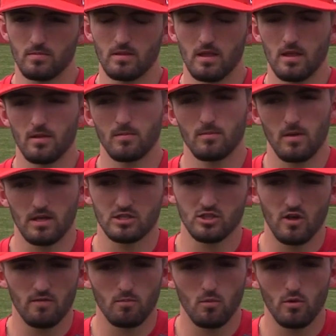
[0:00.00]
And my
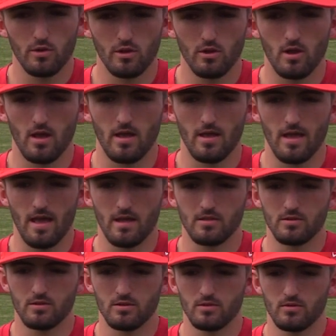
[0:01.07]
sophomore year, I
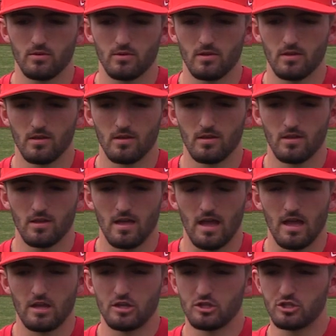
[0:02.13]
had to,
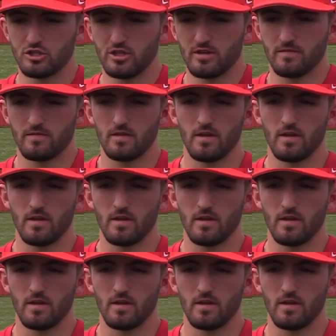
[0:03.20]
I had a shift.